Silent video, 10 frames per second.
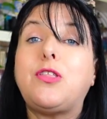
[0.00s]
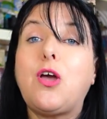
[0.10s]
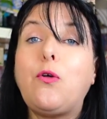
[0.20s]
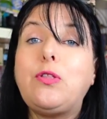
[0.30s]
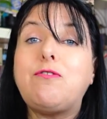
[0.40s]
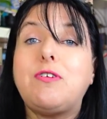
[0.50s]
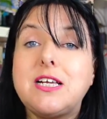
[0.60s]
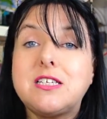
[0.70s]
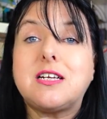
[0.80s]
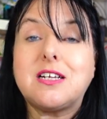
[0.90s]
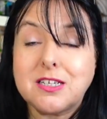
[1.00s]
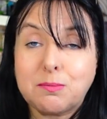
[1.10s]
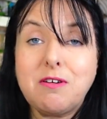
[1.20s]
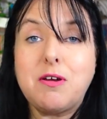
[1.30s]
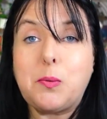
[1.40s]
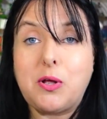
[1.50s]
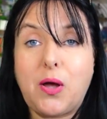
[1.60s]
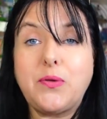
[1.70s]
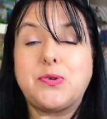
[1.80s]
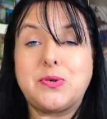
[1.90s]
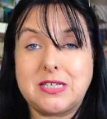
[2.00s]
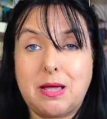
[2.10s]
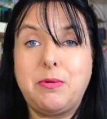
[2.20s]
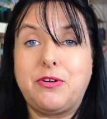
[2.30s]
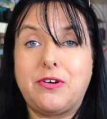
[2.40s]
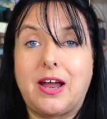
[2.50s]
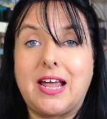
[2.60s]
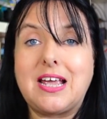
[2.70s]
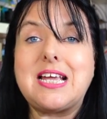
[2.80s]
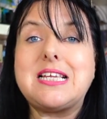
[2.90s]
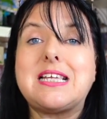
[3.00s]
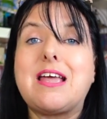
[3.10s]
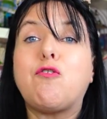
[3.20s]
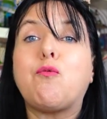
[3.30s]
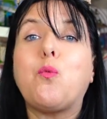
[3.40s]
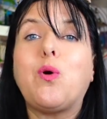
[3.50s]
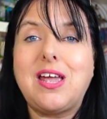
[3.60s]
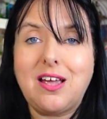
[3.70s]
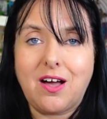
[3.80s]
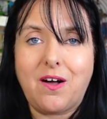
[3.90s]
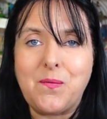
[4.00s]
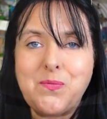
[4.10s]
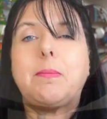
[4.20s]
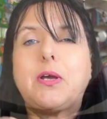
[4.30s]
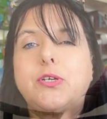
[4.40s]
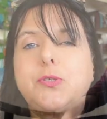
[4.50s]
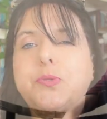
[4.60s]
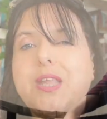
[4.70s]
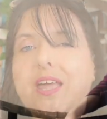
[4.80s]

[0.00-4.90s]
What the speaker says: The only reason a spirit will go to a cemetery is if we go, because they